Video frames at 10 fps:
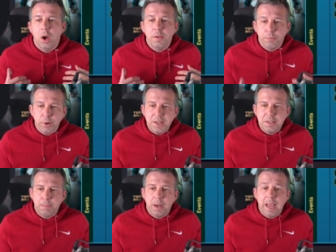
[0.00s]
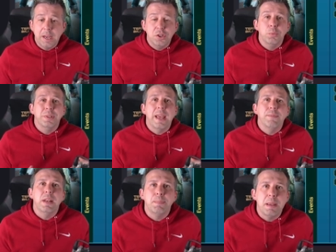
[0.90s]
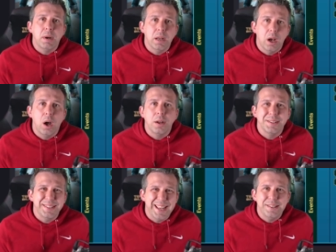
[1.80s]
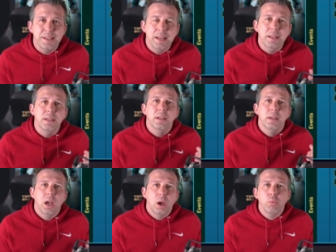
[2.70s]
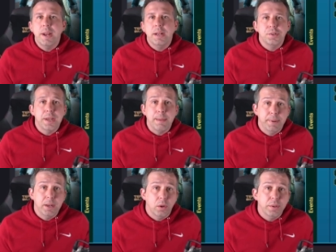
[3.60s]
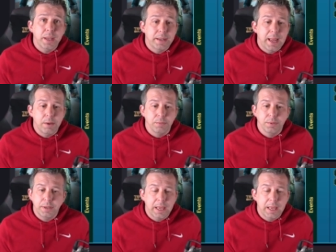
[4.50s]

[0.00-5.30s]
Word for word: On the free to play, she would definitely be my hardest hitting arena champion on the account.